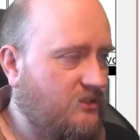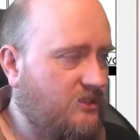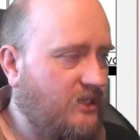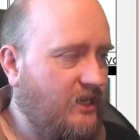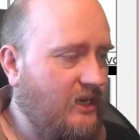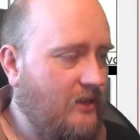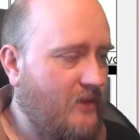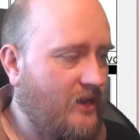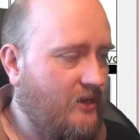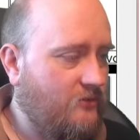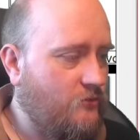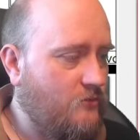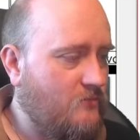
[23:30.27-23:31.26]
really matter
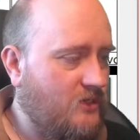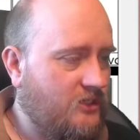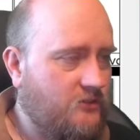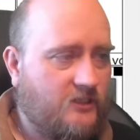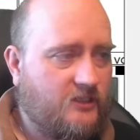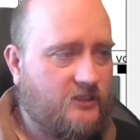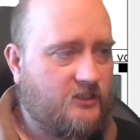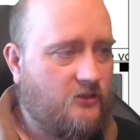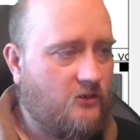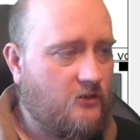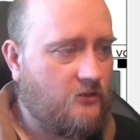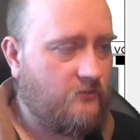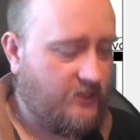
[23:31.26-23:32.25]
too much what I
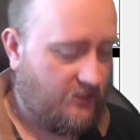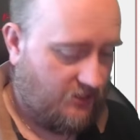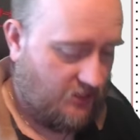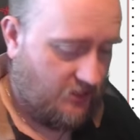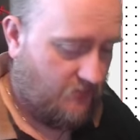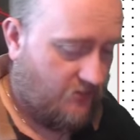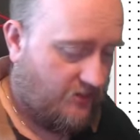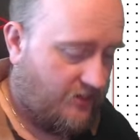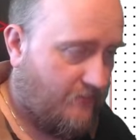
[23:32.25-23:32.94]
start with. I'm gonna